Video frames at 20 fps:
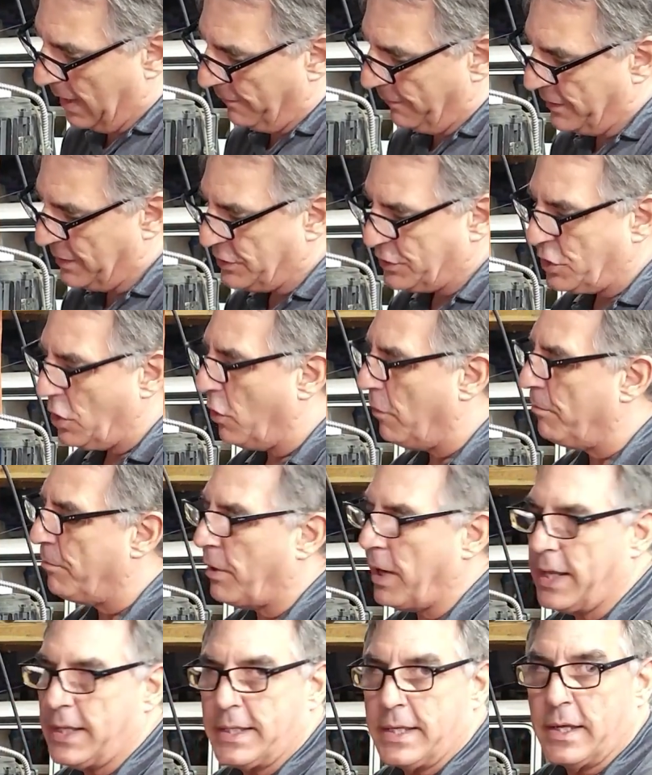These don't
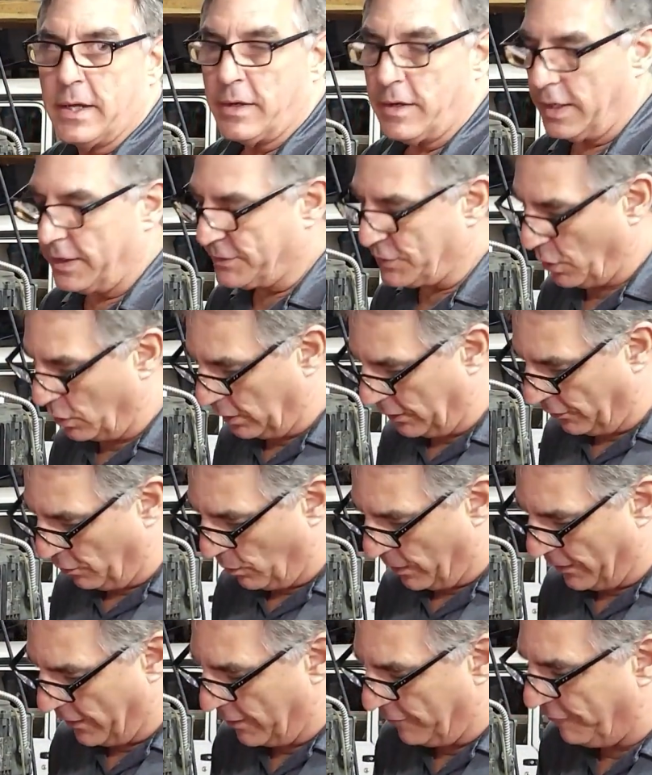break here. It's only
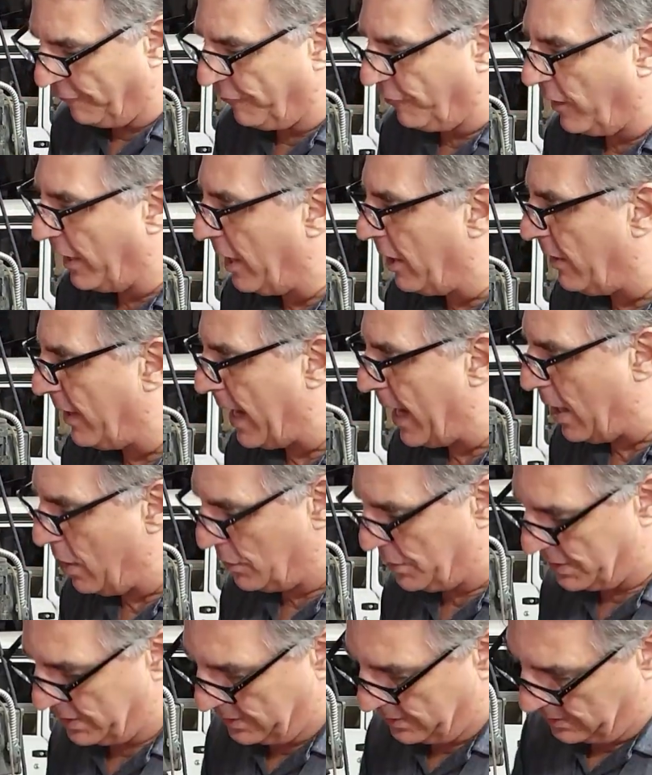when they're flared
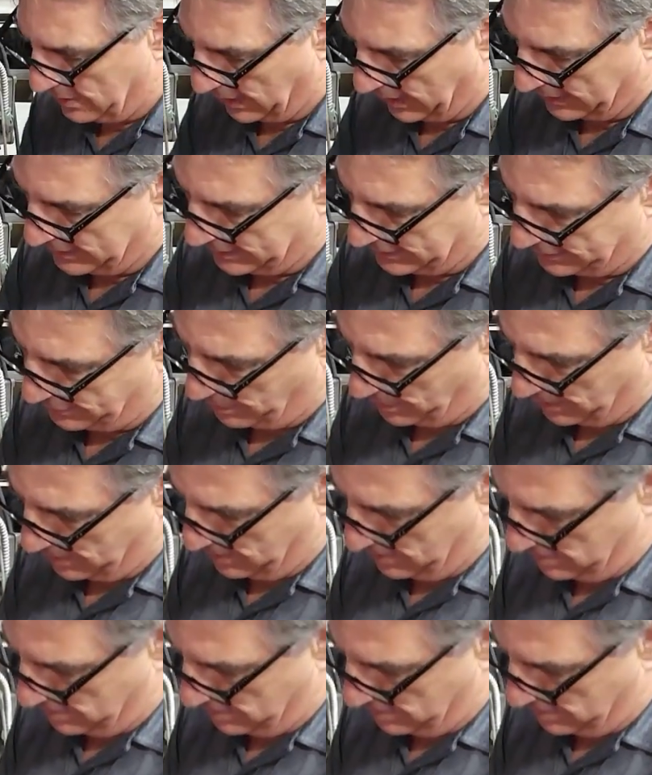out, like this one,